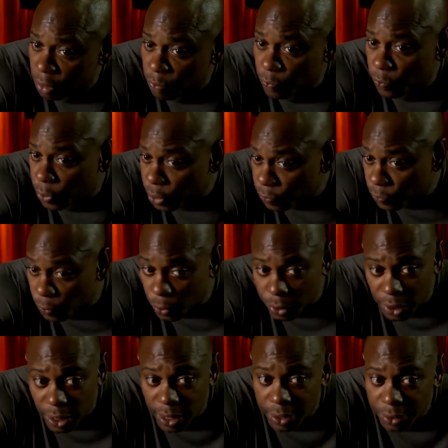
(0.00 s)
I'm
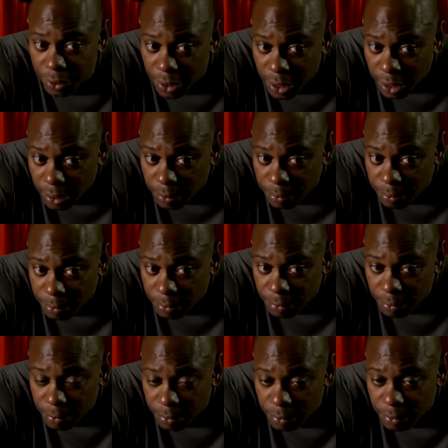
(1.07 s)
44 now. I look at him,
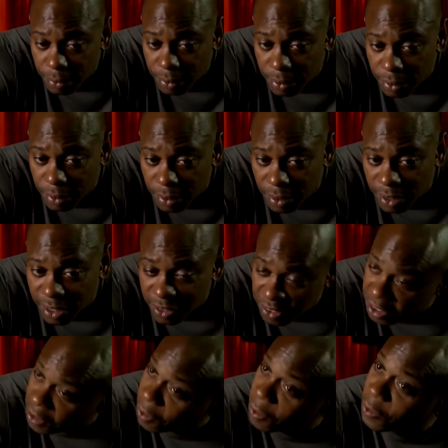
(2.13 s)
and
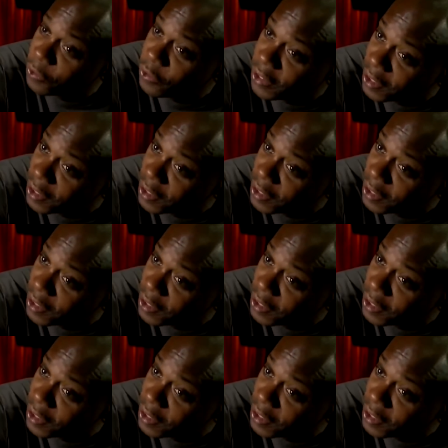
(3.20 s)
I think all the